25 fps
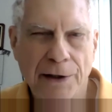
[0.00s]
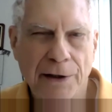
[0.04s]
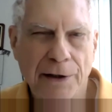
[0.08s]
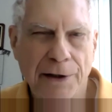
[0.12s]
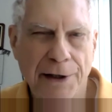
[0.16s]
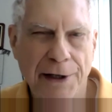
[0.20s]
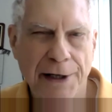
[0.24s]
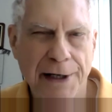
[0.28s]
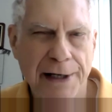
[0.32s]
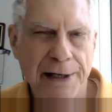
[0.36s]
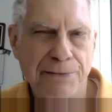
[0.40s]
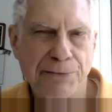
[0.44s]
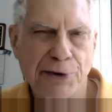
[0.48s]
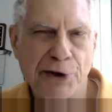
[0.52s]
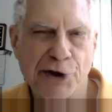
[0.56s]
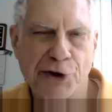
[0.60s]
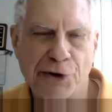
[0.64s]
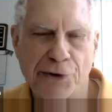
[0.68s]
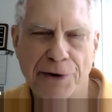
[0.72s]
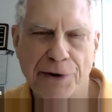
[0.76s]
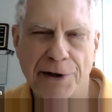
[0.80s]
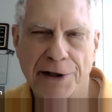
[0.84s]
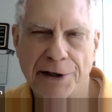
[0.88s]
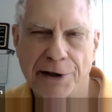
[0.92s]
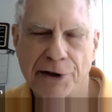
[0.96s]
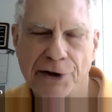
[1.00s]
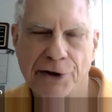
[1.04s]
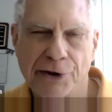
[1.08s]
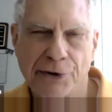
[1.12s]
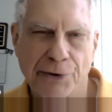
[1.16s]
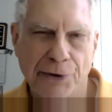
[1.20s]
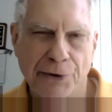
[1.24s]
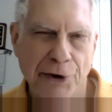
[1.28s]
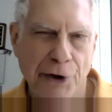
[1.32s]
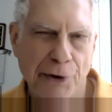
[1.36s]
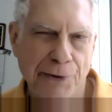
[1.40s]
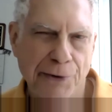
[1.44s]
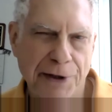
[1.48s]
hamstrings, so
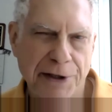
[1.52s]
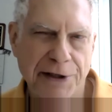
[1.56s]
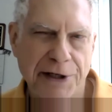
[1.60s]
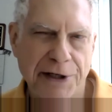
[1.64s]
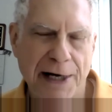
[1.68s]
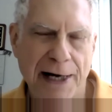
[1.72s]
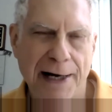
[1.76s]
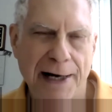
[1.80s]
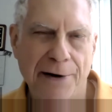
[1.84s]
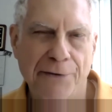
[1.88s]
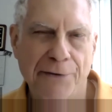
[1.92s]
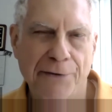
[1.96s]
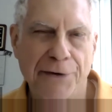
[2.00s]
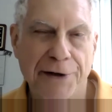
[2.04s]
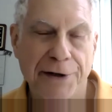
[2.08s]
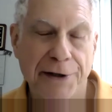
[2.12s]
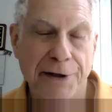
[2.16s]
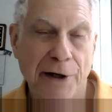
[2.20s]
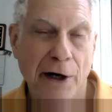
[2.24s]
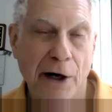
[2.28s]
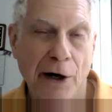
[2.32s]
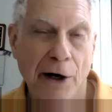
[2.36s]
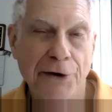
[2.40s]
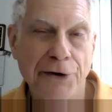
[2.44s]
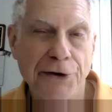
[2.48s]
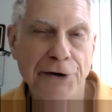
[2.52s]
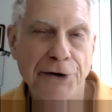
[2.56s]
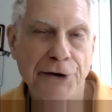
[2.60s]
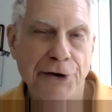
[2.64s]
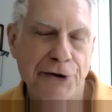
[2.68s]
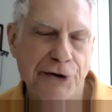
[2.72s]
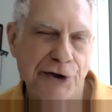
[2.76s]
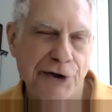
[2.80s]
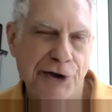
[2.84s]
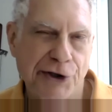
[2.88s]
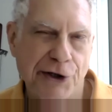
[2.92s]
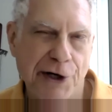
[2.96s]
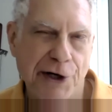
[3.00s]
going down the
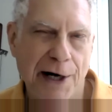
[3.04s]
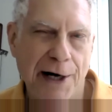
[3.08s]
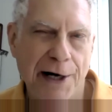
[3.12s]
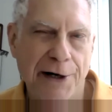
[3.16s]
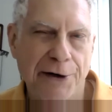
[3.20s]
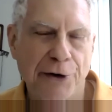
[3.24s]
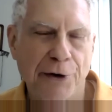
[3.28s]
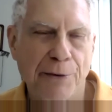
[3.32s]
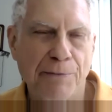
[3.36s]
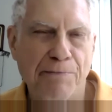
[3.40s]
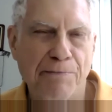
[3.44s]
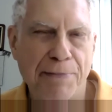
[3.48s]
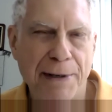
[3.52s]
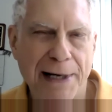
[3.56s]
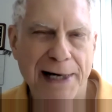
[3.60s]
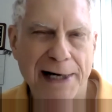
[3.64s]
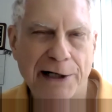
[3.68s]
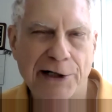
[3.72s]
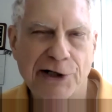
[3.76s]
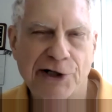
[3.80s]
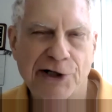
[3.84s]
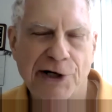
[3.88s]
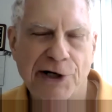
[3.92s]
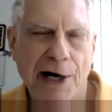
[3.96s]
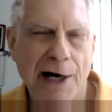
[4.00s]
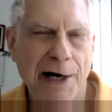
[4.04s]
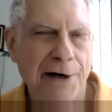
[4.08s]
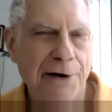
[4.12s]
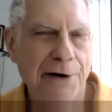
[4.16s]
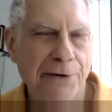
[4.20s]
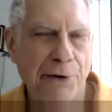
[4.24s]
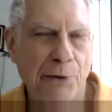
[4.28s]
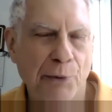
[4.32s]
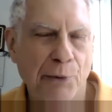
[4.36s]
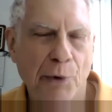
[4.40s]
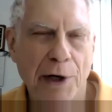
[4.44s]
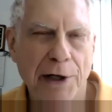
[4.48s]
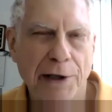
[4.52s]
underside or backside of
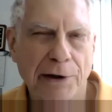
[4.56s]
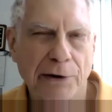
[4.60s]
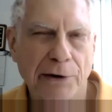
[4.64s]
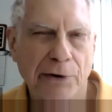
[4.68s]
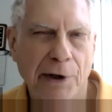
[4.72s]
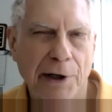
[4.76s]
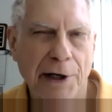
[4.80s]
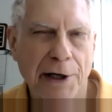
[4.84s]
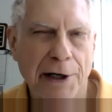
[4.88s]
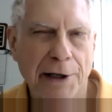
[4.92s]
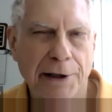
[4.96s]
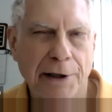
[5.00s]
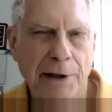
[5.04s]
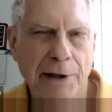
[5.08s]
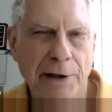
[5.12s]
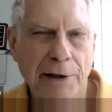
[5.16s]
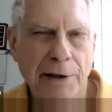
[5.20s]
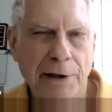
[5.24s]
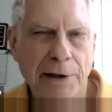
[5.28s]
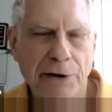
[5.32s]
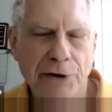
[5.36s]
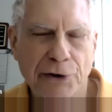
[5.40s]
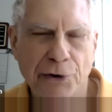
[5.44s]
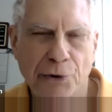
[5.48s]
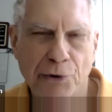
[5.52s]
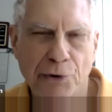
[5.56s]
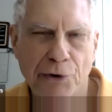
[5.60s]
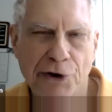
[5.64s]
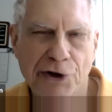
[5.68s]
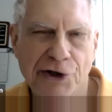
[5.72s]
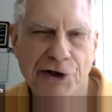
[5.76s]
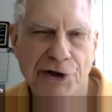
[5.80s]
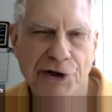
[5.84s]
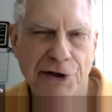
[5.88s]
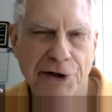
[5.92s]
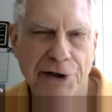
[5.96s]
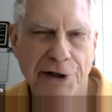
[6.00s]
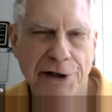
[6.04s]
the right leg towards
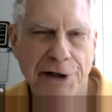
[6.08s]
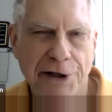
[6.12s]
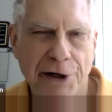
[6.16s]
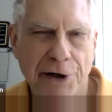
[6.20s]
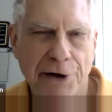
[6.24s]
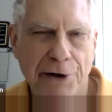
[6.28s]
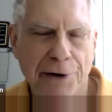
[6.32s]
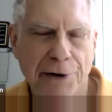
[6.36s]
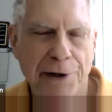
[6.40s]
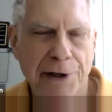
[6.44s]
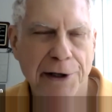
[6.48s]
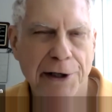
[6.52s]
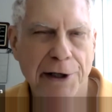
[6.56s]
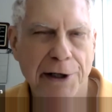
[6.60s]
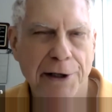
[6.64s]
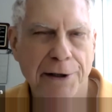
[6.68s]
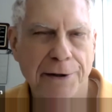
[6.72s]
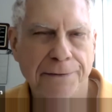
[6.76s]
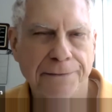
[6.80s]
the knee area.